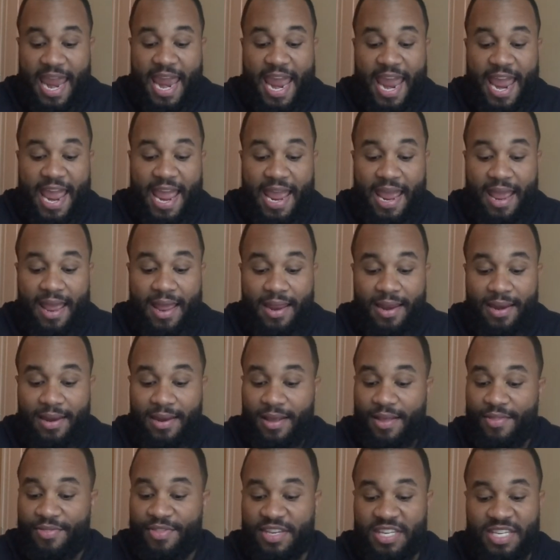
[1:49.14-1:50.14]

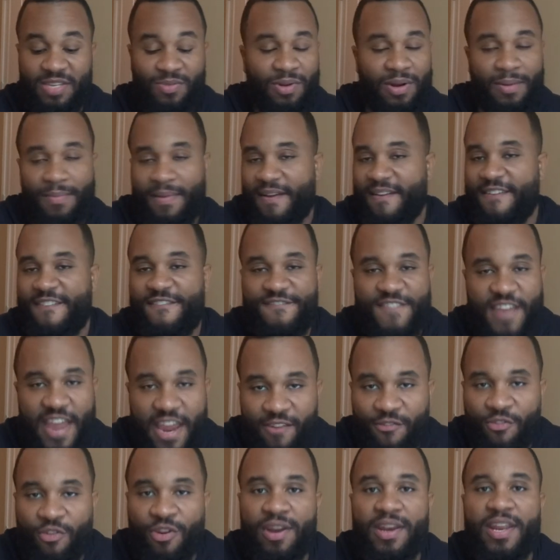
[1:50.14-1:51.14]
and this is one of my
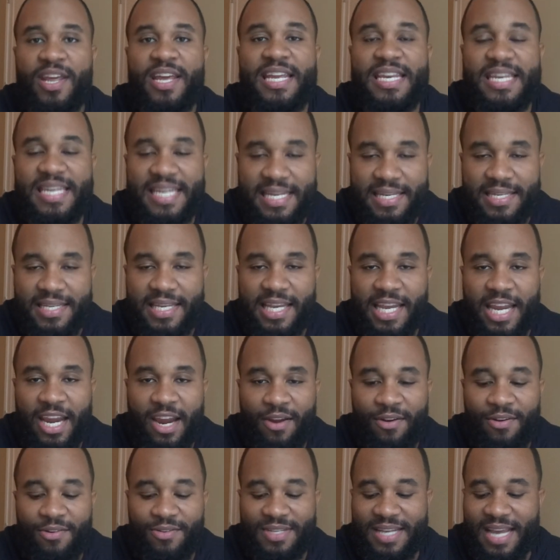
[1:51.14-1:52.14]
favorite DC
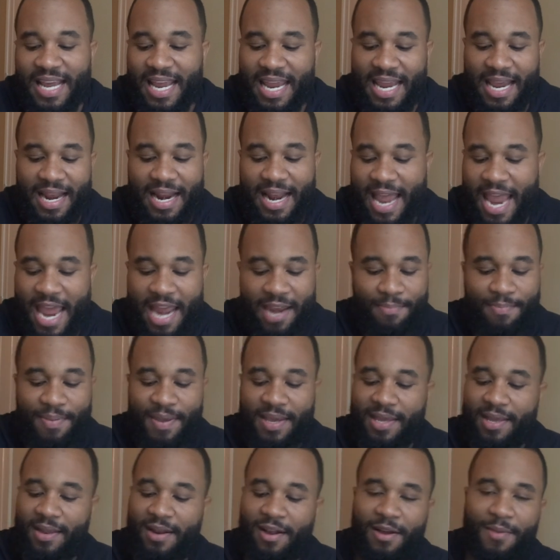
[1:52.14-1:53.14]
characters, and I had to
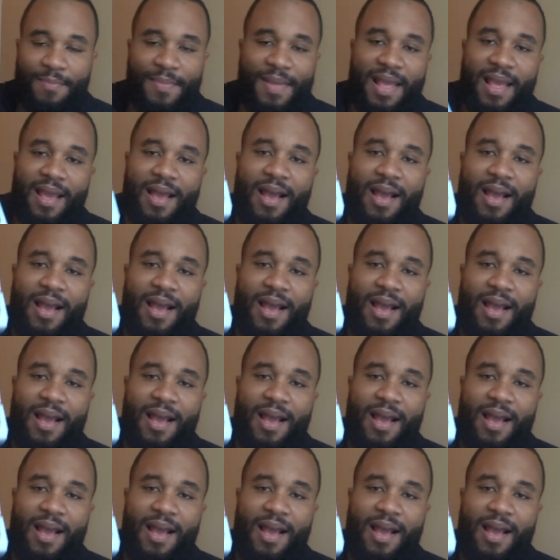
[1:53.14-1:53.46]
pick it up.